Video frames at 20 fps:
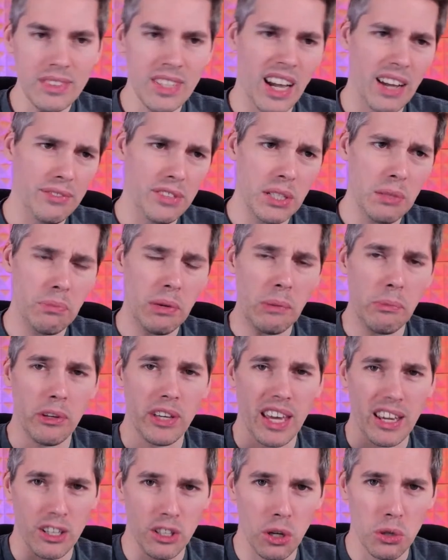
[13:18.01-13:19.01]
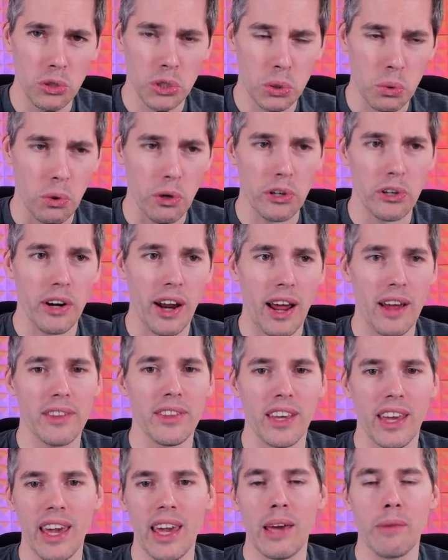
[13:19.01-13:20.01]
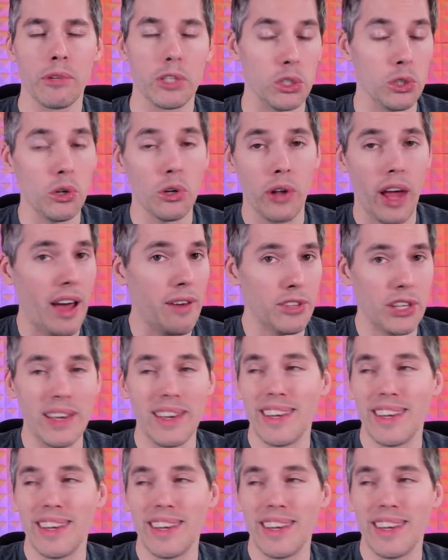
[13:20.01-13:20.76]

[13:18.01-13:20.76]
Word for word: I've seen people get Ghost Quartered out of the game because you don't have...